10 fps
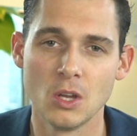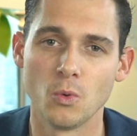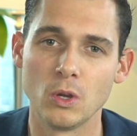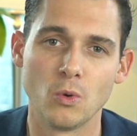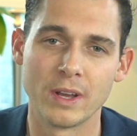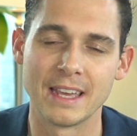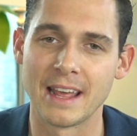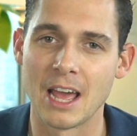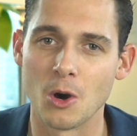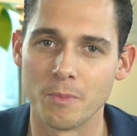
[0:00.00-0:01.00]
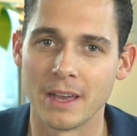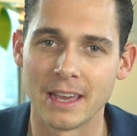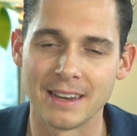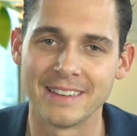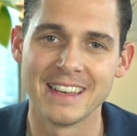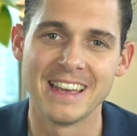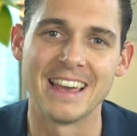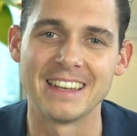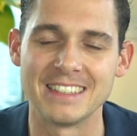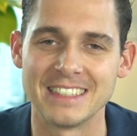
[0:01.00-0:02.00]
We're all here to help and
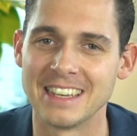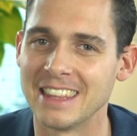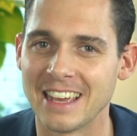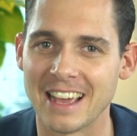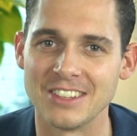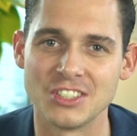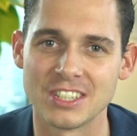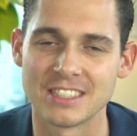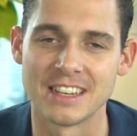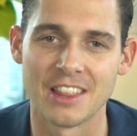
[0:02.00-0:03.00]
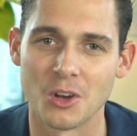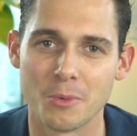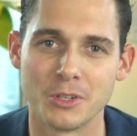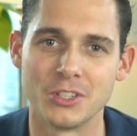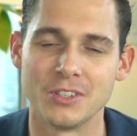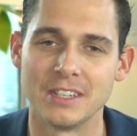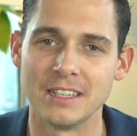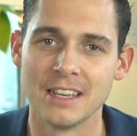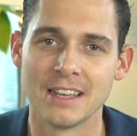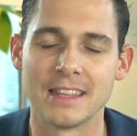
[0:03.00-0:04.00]
in it together as just another opportunity
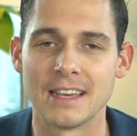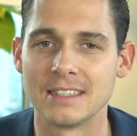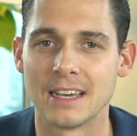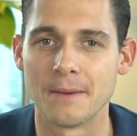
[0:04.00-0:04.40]
that